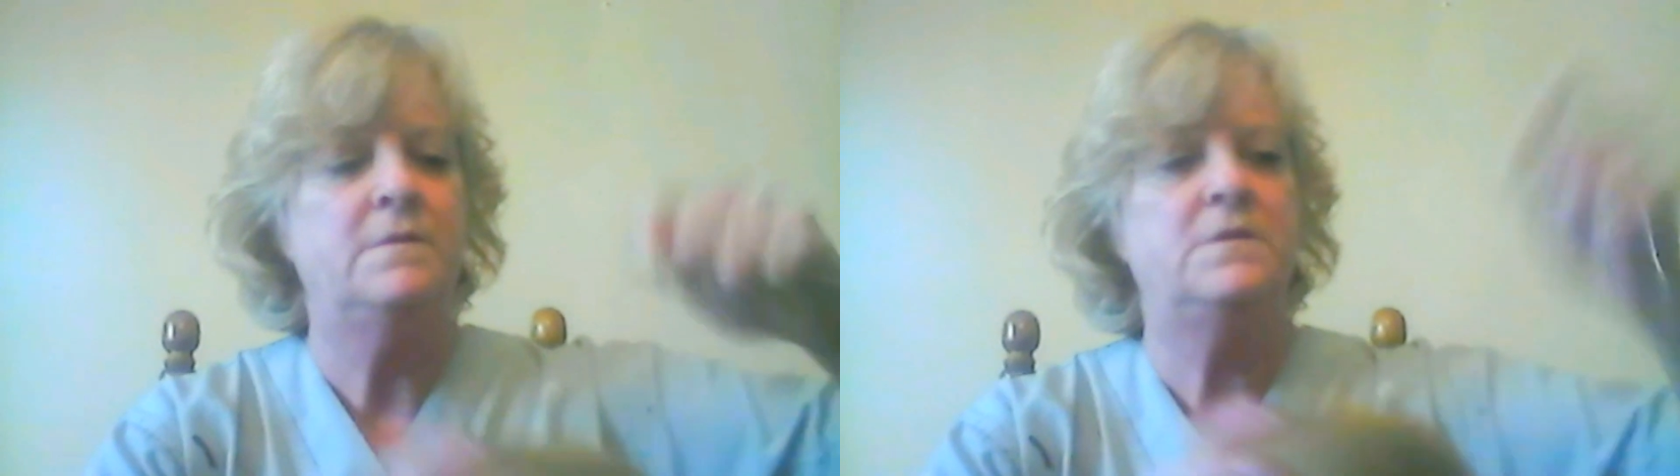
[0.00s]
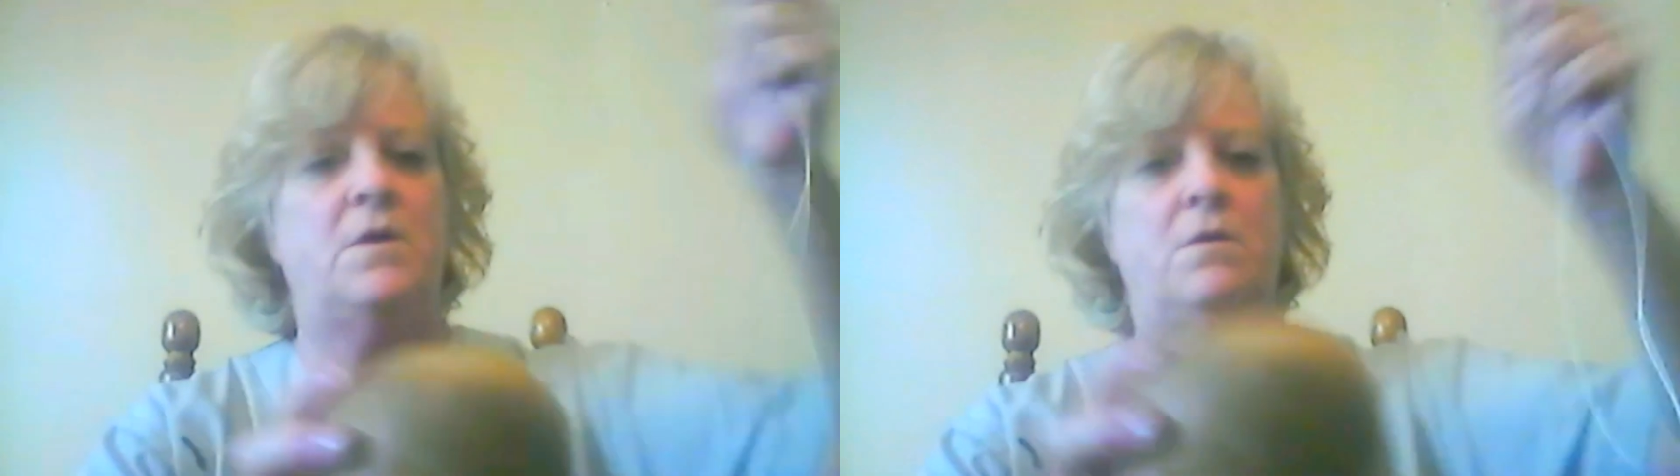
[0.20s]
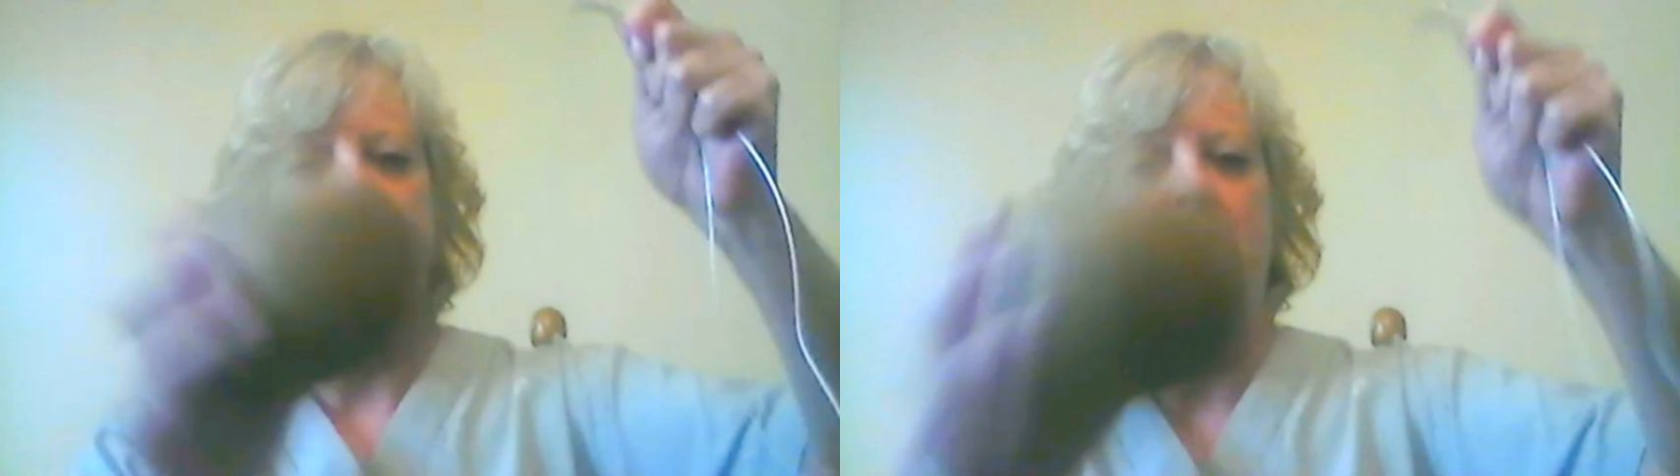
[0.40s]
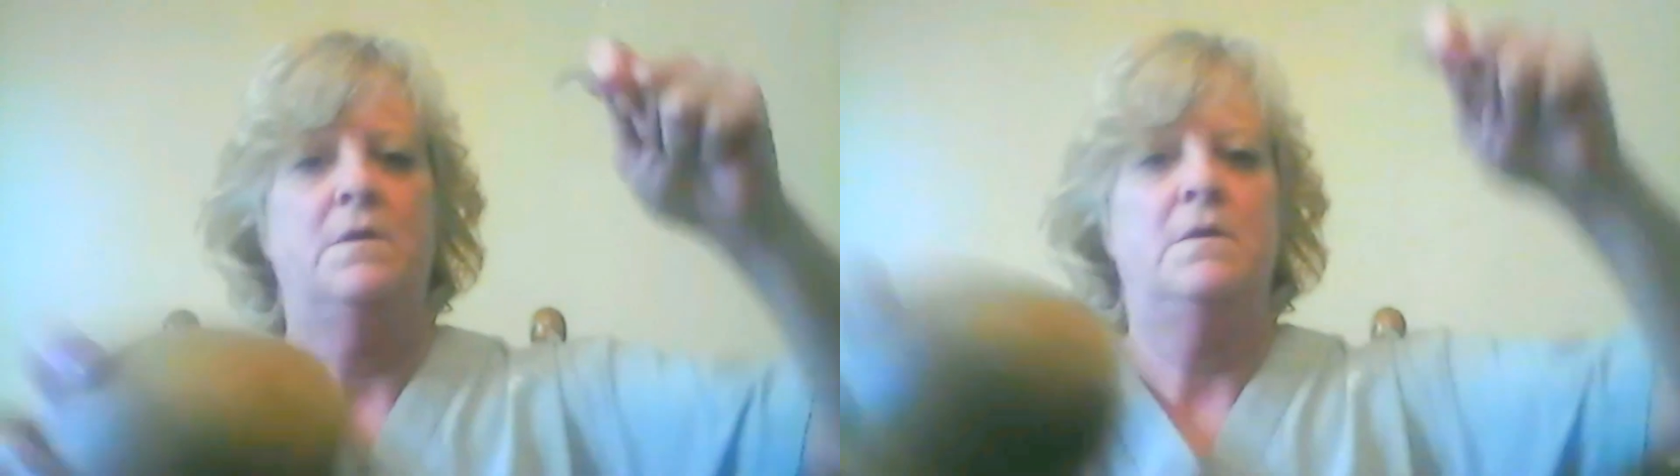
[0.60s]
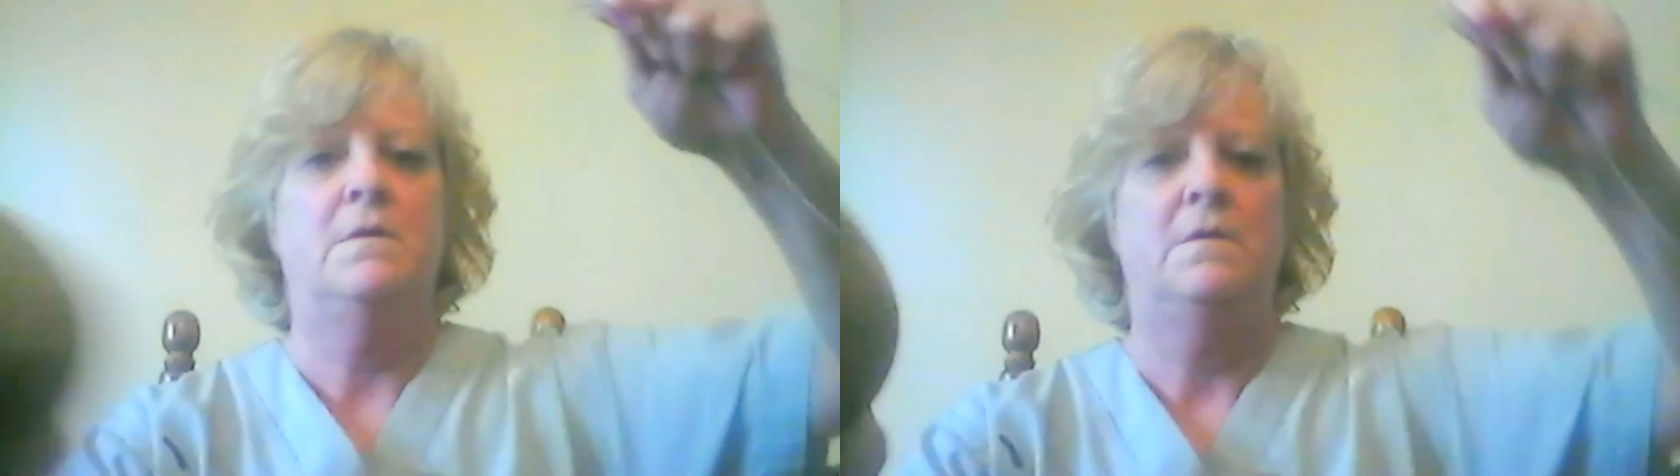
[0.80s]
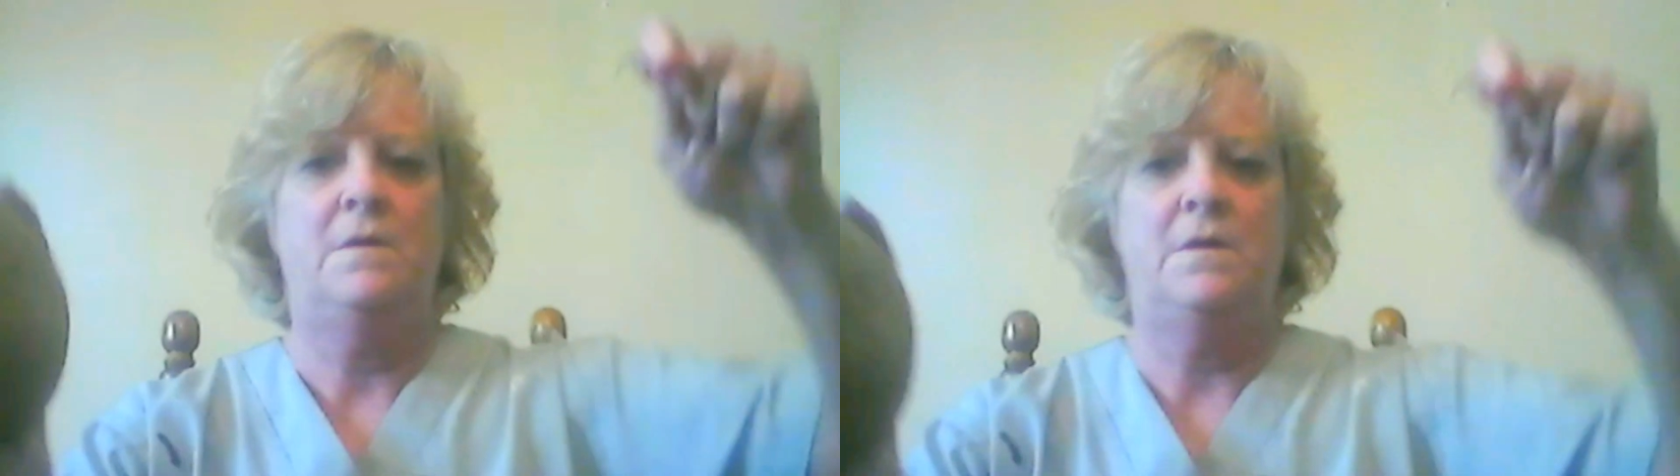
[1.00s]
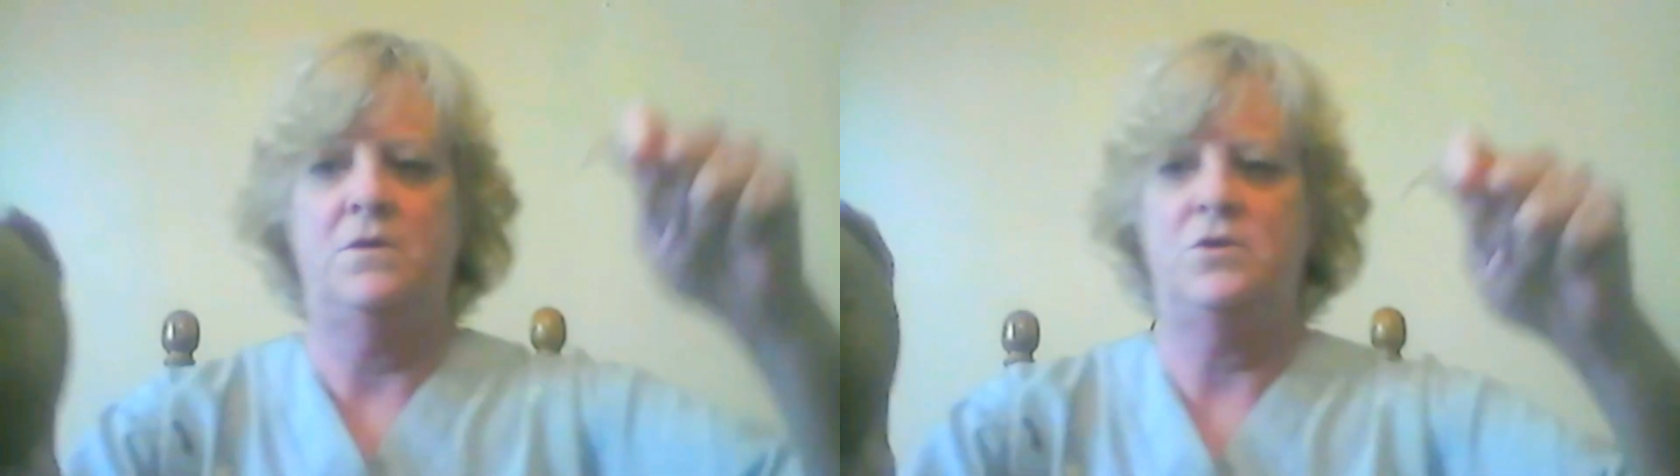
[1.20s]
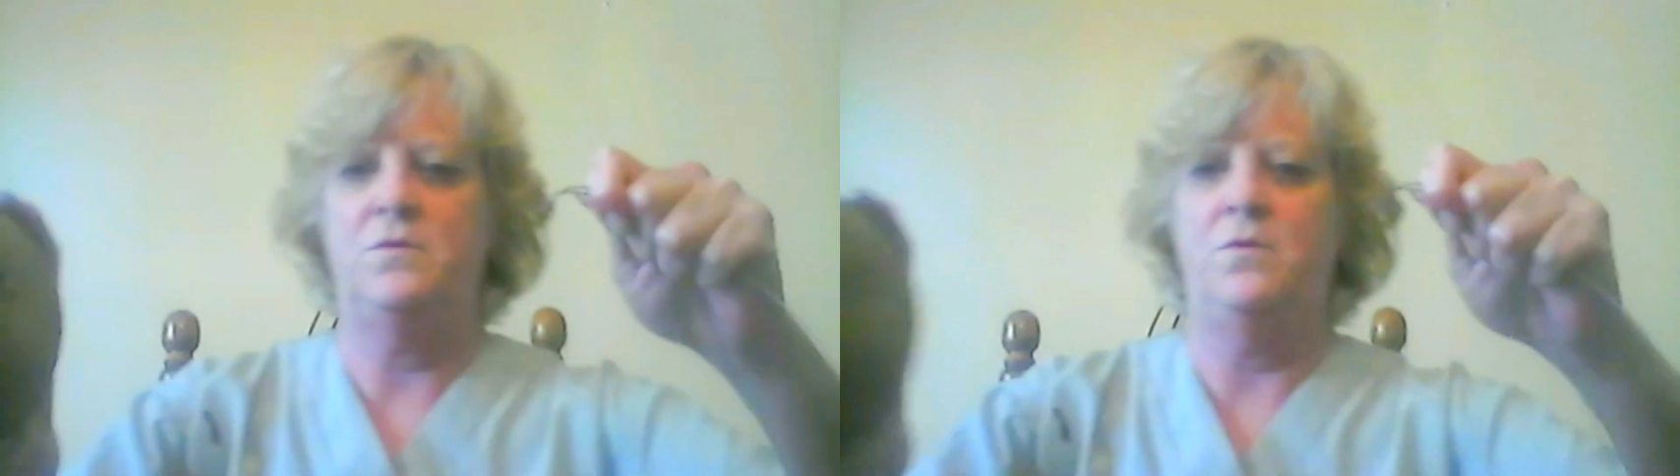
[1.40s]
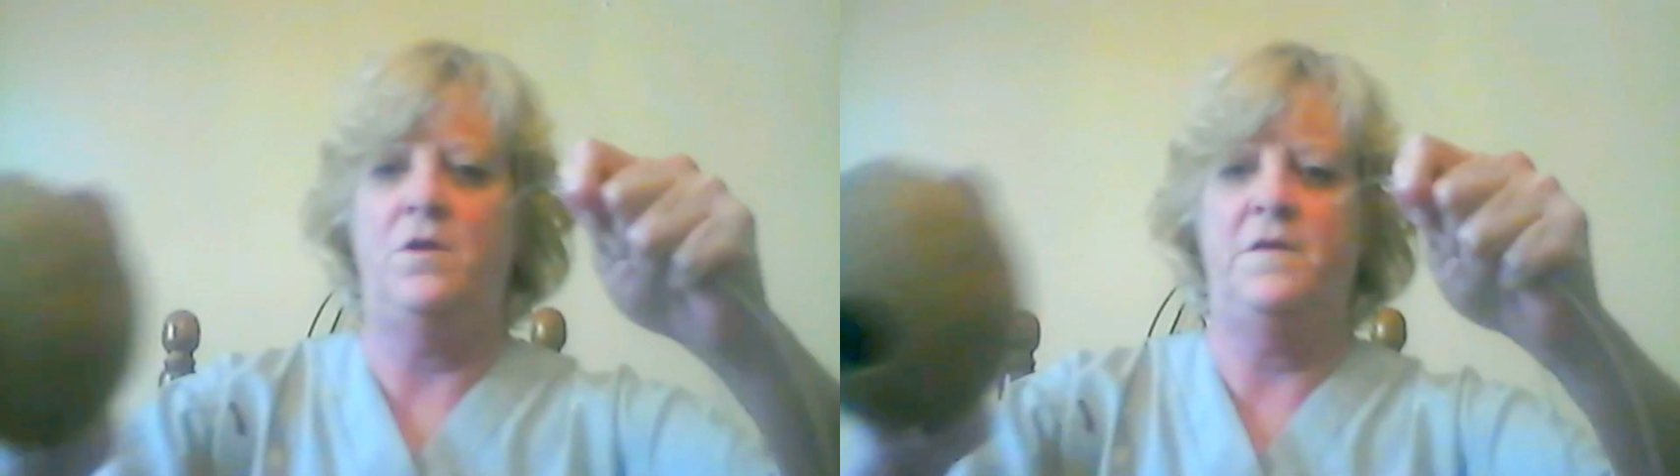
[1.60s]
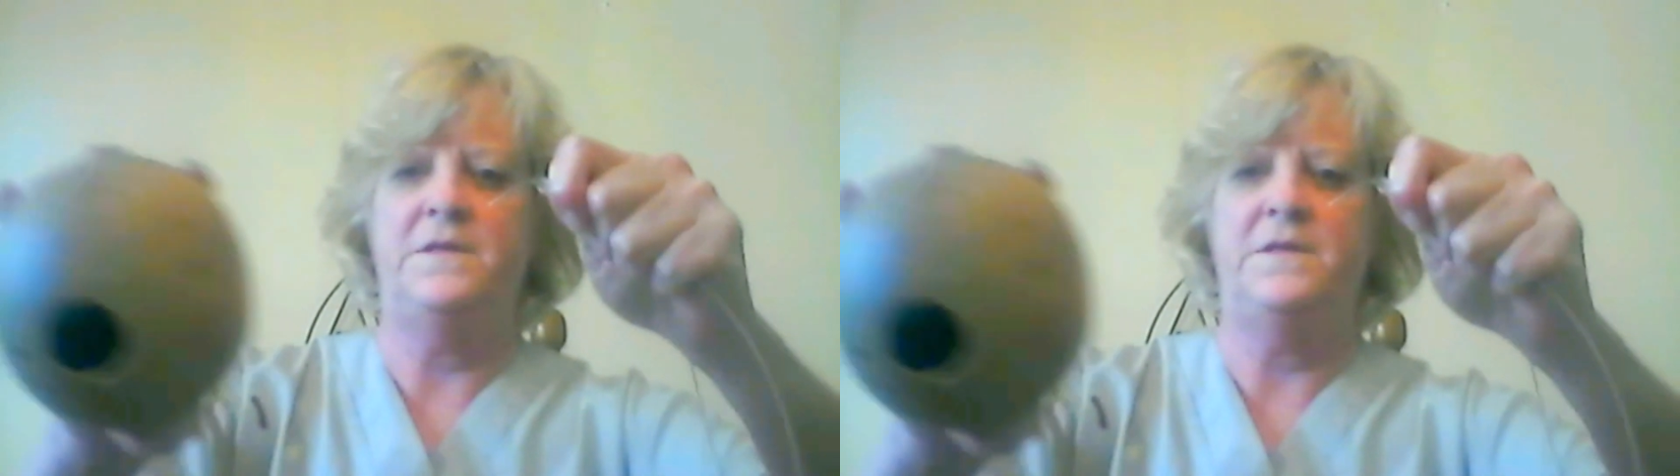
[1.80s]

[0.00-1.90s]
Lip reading: So, here's your hole on the